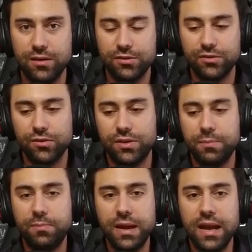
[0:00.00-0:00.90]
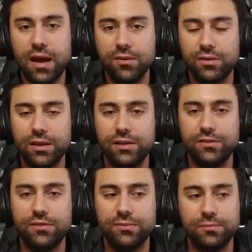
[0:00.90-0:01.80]
So the payout
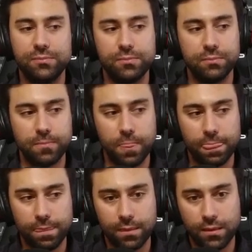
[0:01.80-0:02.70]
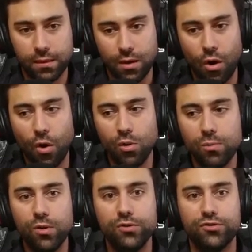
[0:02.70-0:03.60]
is
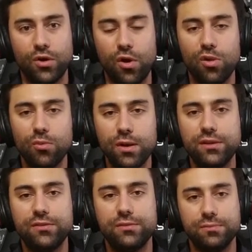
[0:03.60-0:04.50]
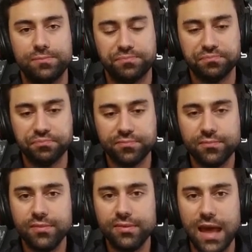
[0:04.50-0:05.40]
almost always
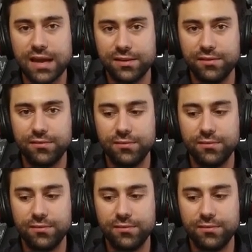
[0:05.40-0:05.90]
negative.